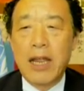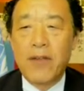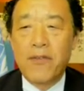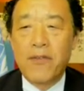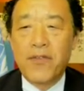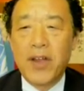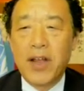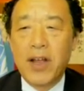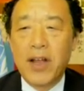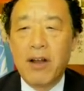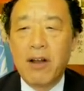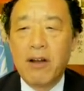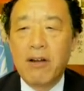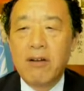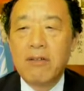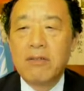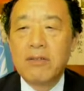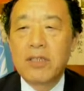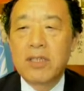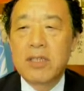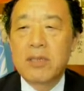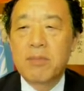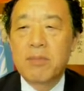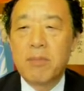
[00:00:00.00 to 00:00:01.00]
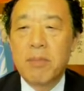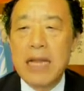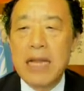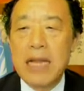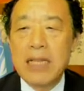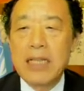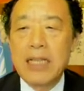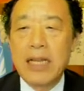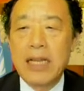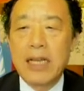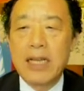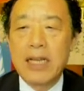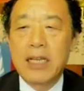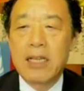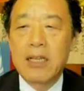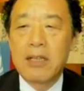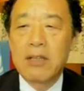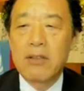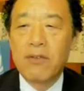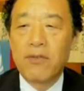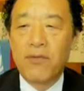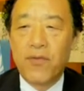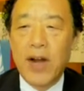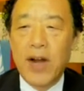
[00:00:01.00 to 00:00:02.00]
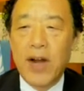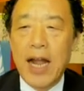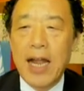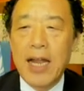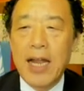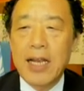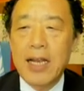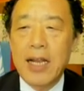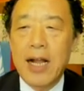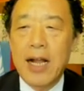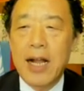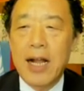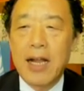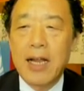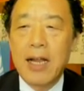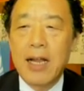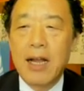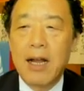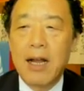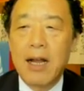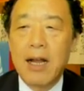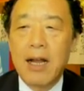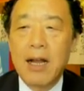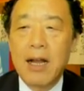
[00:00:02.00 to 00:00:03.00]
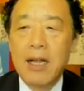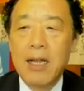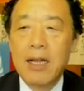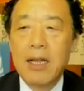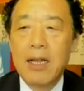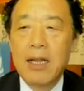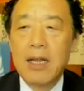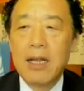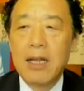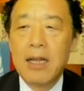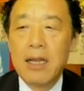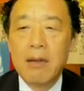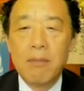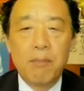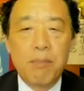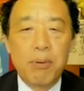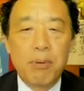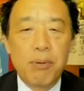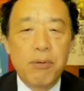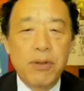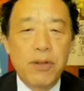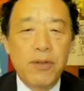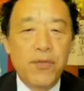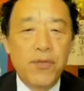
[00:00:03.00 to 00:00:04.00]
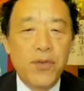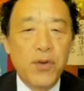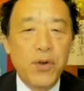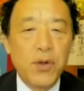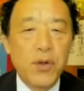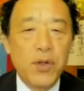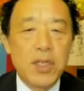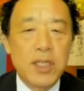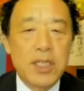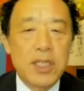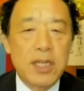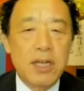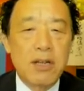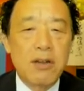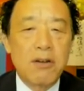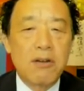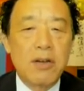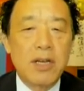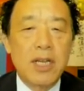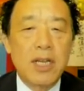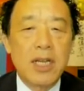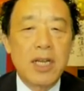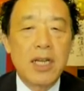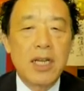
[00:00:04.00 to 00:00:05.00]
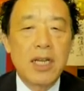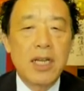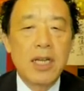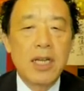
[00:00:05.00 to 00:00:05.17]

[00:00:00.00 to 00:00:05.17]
FAO's mandate to fight hunger, improve the food security,